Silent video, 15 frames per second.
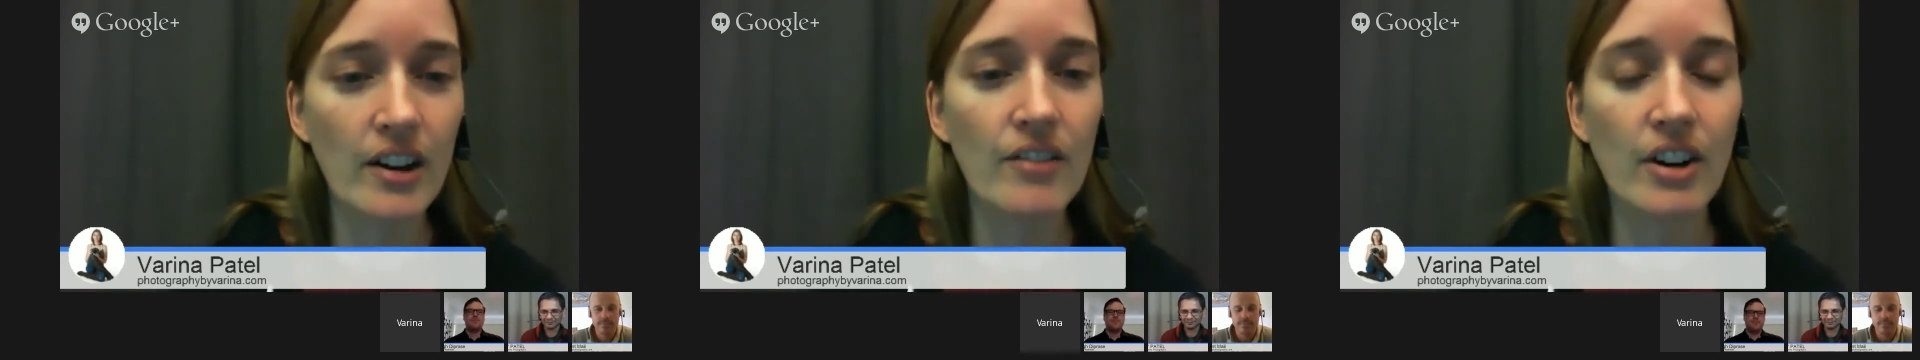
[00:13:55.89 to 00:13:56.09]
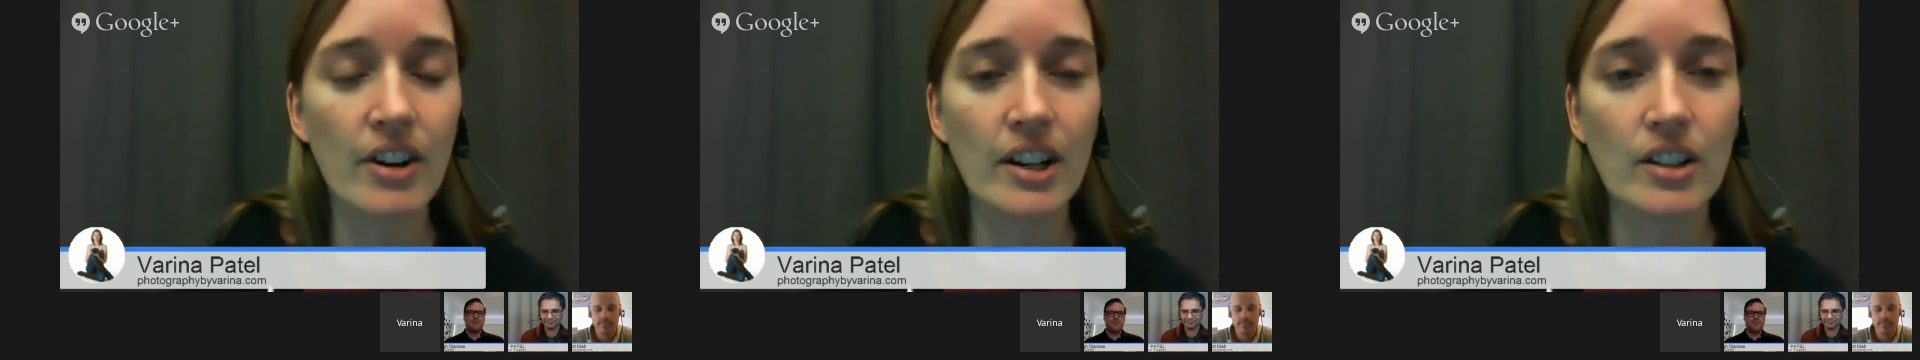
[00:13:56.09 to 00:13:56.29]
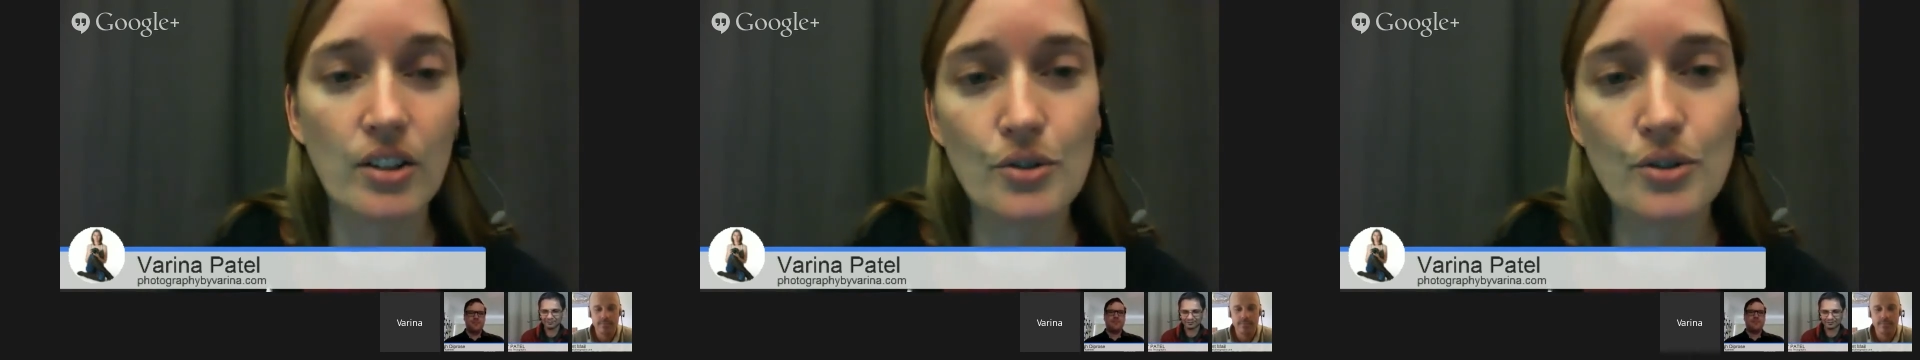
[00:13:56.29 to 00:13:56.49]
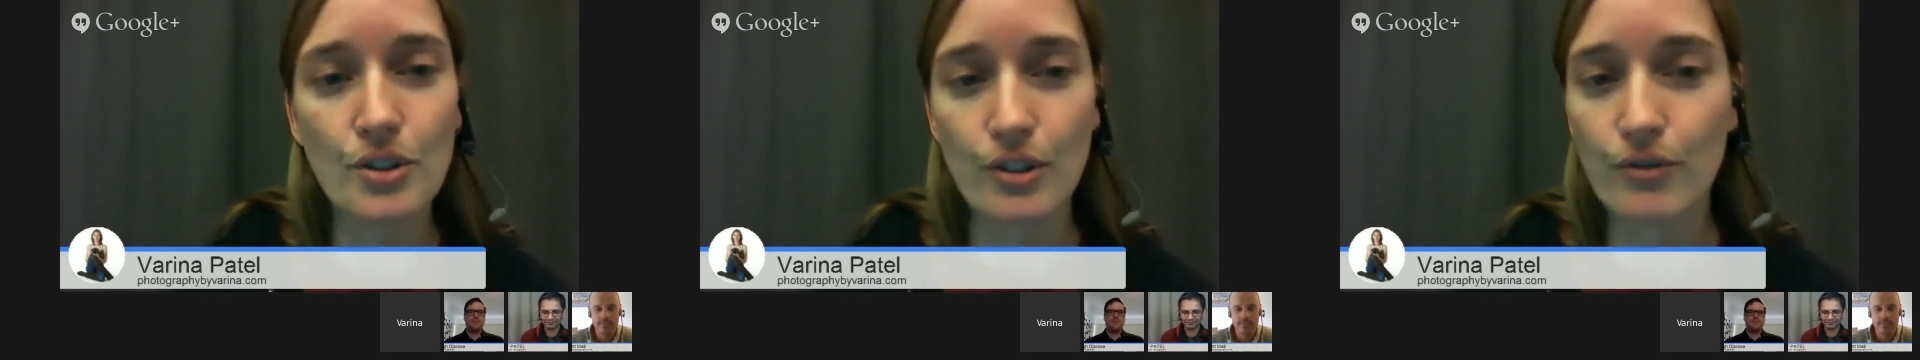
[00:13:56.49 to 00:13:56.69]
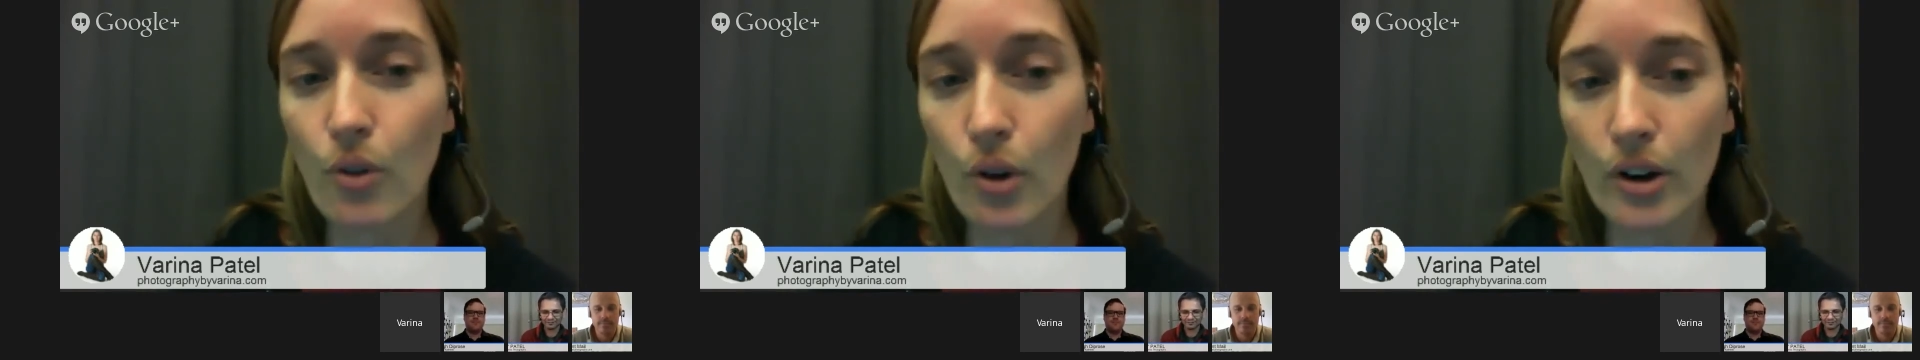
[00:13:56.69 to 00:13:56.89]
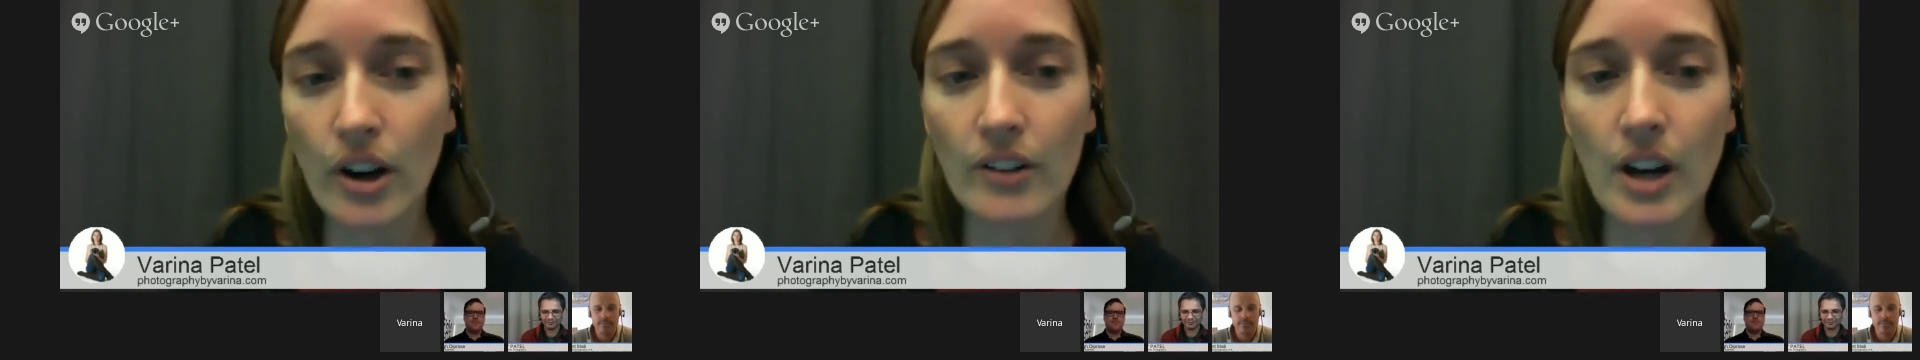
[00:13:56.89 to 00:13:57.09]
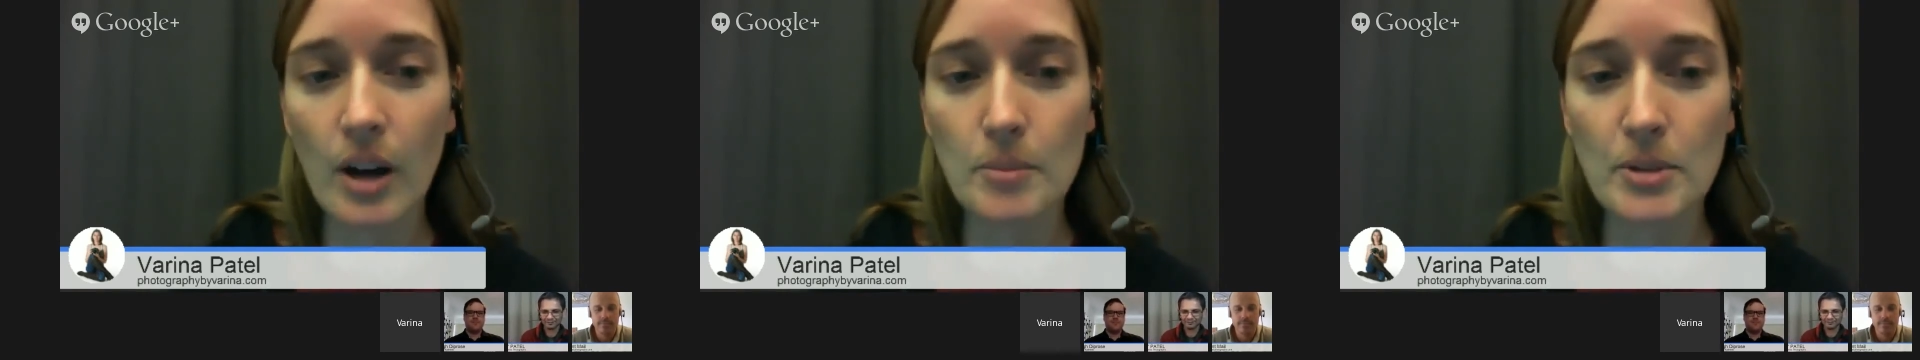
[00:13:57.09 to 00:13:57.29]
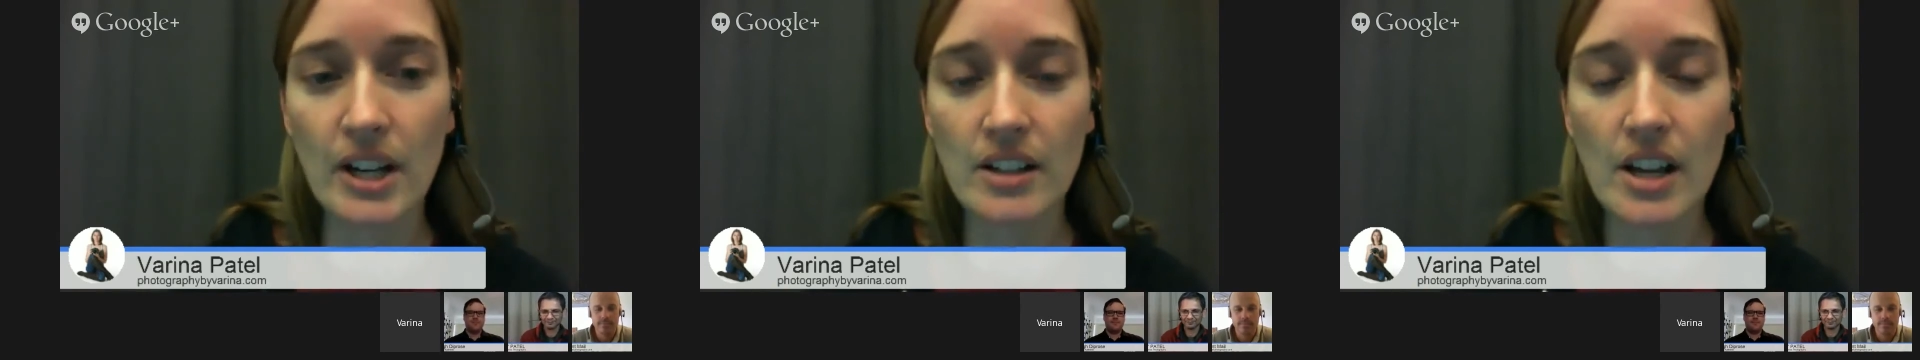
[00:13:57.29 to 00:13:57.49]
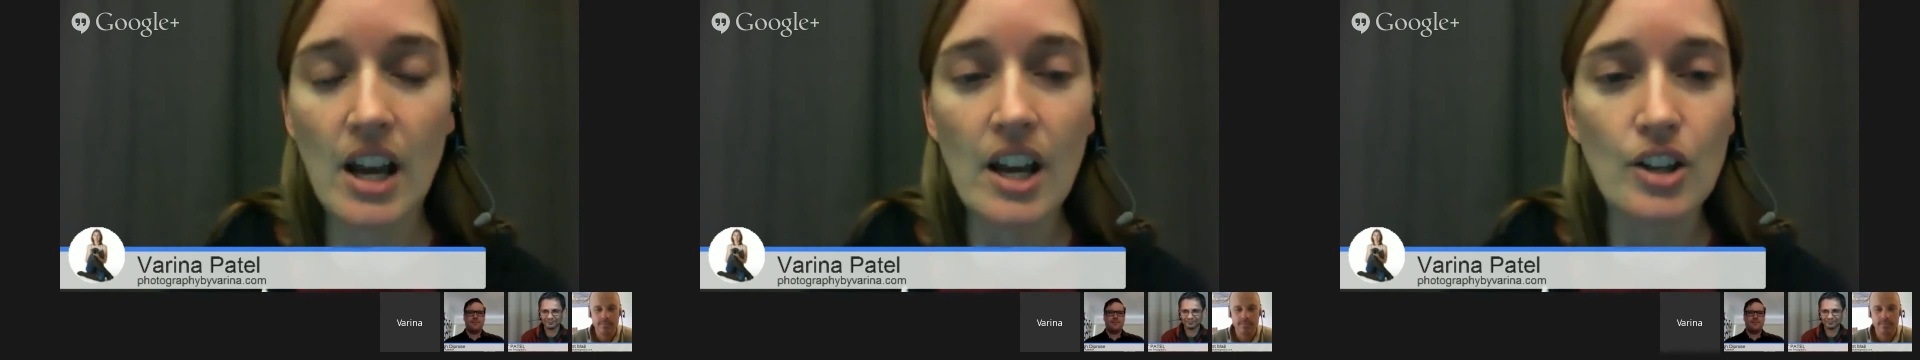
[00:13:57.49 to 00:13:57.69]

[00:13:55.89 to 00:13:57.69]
very close to your foreground object.